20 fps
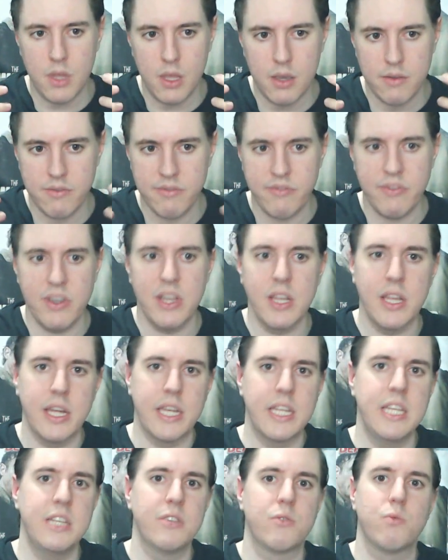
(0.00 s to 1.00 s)
villain.
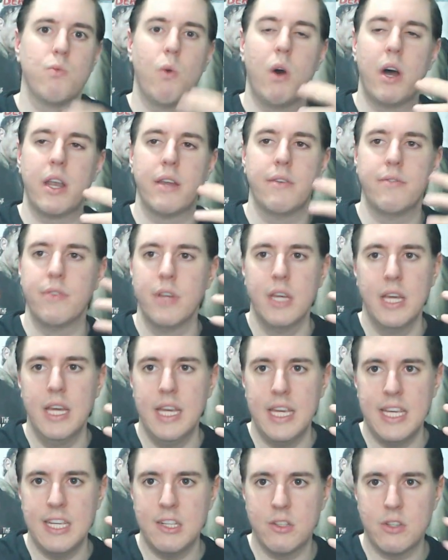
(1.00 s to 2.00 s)
He's
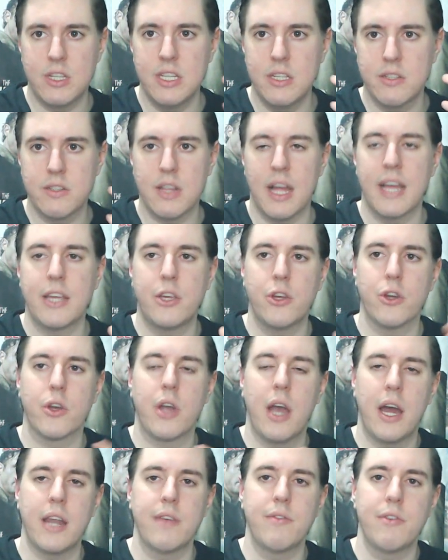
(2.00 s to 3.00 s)
like your
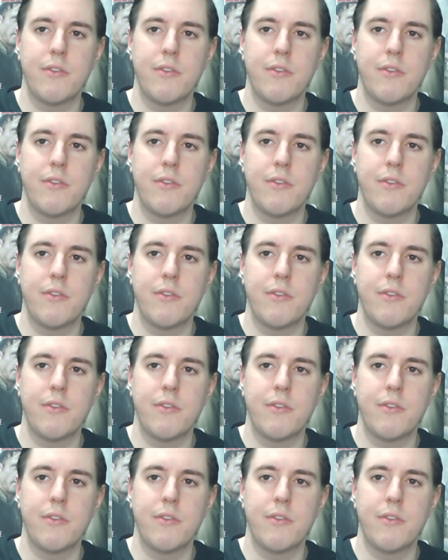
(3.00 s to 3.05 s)
kind of,